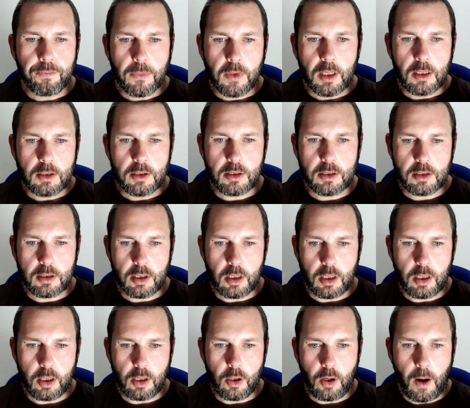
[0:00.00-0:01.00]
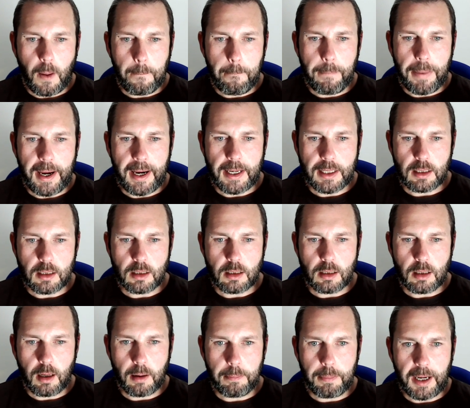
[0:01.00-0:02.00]
So
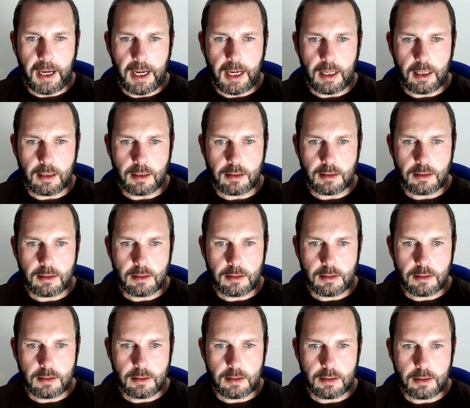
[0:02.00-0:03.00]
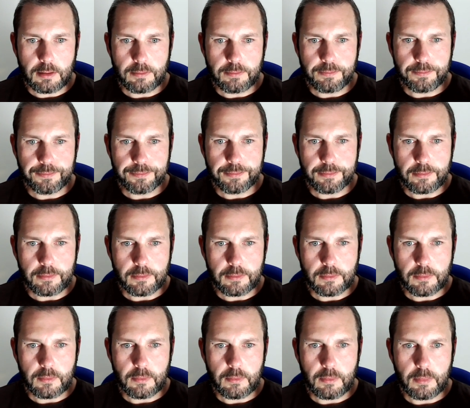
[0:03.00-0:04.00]
Petal Pals,
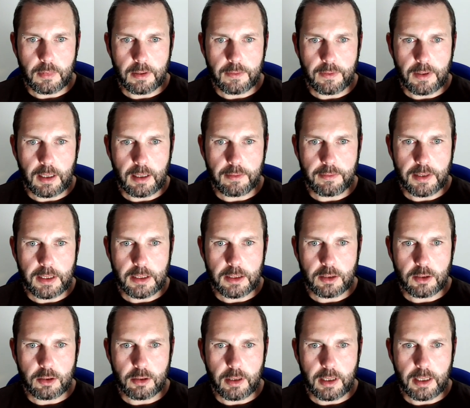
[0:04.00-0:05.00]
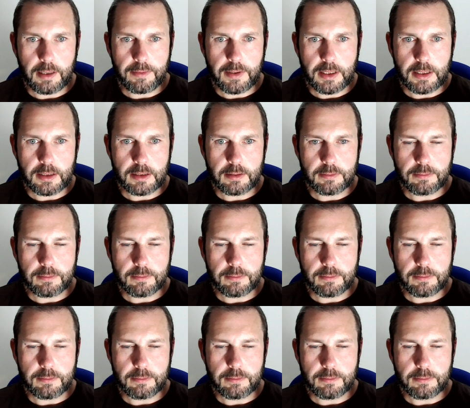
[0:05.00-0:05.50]
if I have it, do I have it?